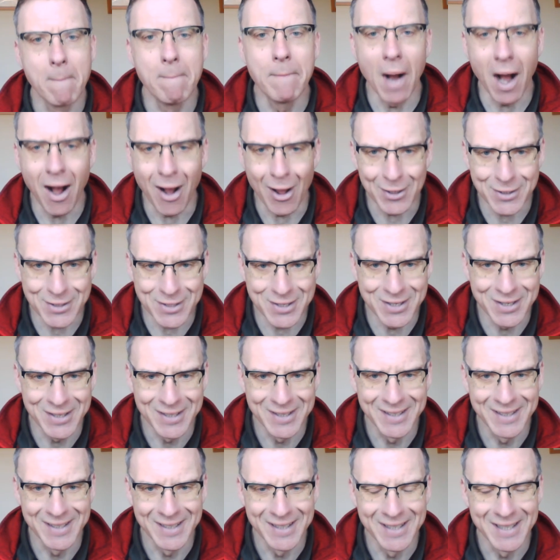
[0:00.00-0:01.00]
But
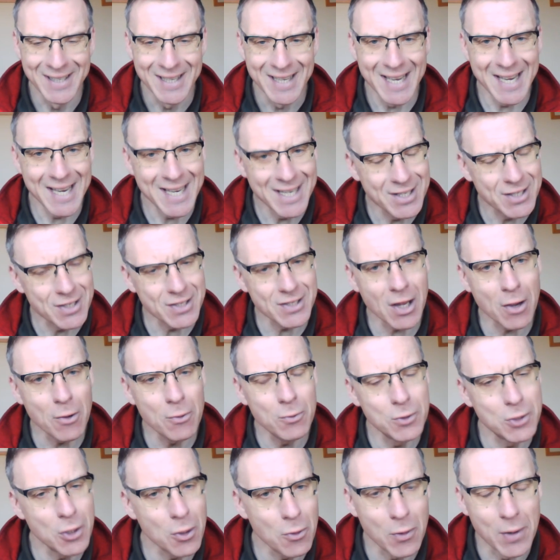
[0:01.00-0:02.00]
in
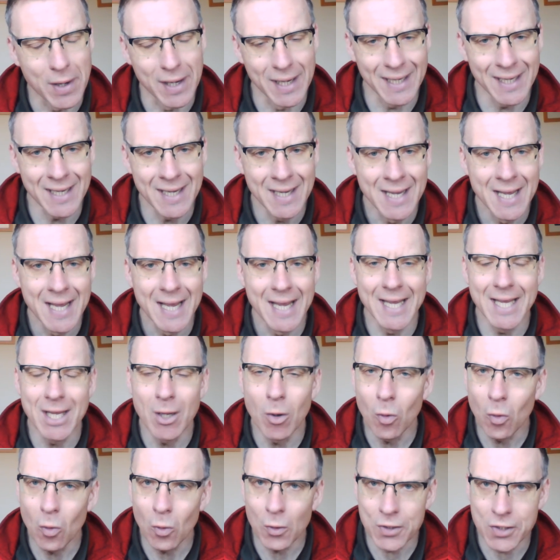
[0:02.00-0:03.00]
so doing, he
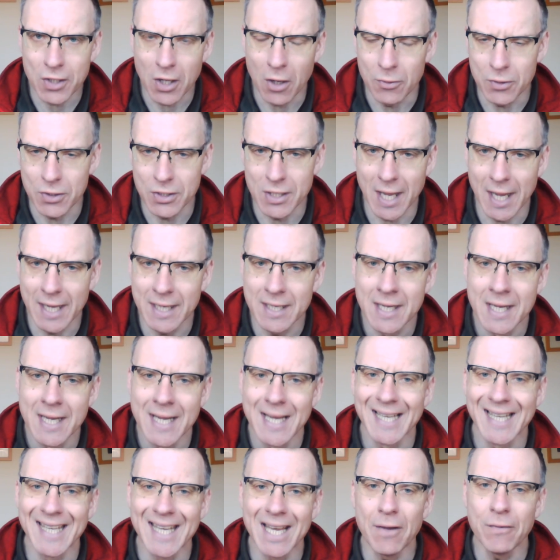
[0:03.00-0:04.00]
also said,
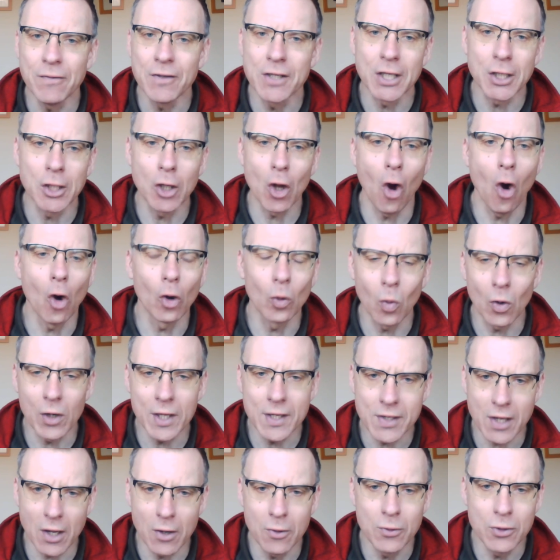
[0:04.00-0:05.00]
give to God what
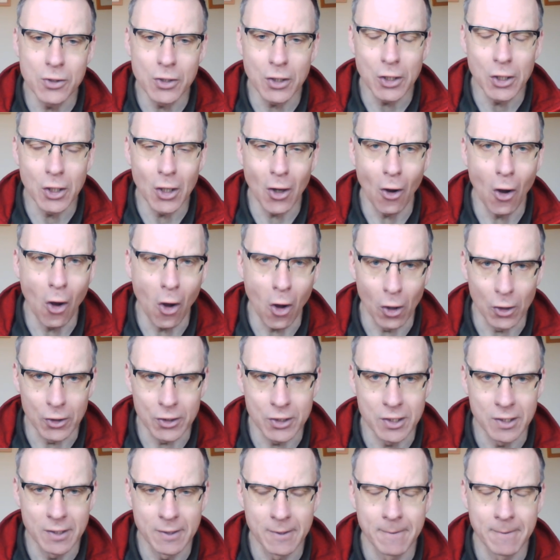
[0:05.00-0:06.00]
is owed to God.